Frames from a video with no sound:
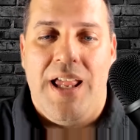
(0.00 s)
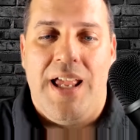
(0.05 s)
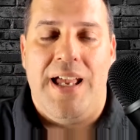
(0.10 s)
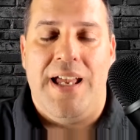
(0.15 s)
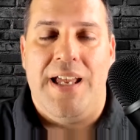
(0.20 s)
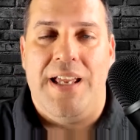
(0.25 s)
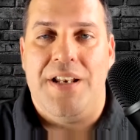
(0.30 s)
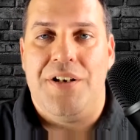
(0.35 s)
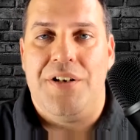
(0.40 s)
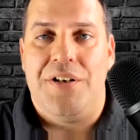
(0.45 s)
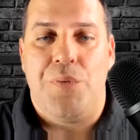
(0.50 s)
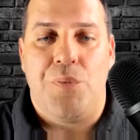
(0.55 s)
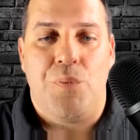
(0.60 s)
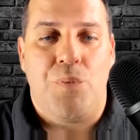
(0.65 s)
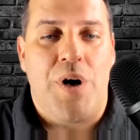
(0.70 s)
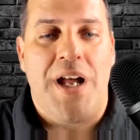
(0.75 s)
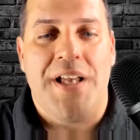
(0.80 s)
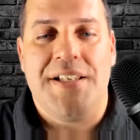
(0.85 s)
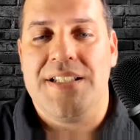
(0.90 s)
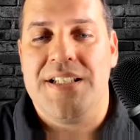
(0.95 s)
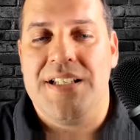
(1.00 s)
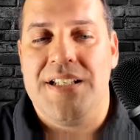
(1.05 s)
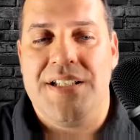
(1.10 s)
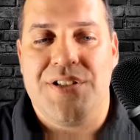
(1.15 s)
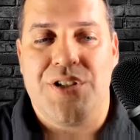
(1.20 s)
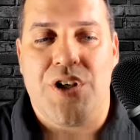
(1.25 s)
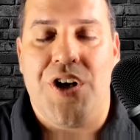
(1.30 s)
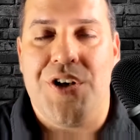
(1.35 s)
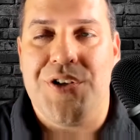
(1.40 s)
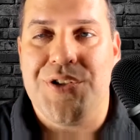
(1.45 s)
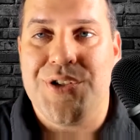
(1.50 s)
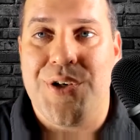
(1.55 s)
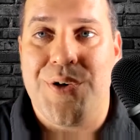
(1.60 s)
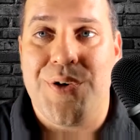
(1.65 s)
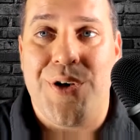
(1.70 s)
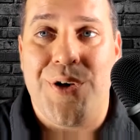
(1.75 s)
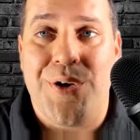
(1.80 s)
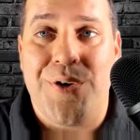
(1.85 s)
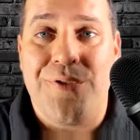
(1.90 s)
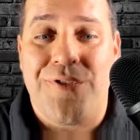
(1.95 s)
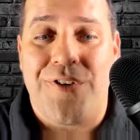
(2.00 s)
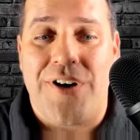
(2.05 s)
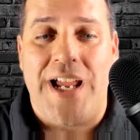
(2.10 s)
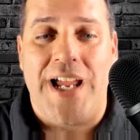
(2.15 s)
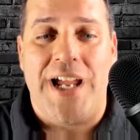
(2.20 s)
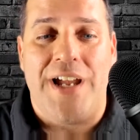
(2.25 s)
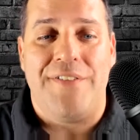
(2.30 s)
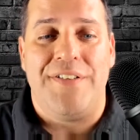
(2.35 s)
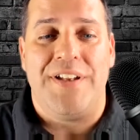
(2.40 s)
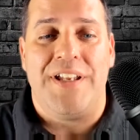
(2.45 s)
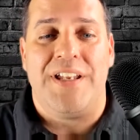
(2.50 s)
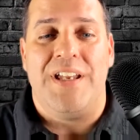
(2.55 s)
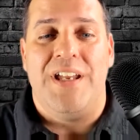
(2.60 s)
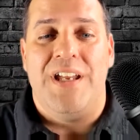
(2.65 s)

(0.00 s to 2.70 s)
And Rossi is also known for having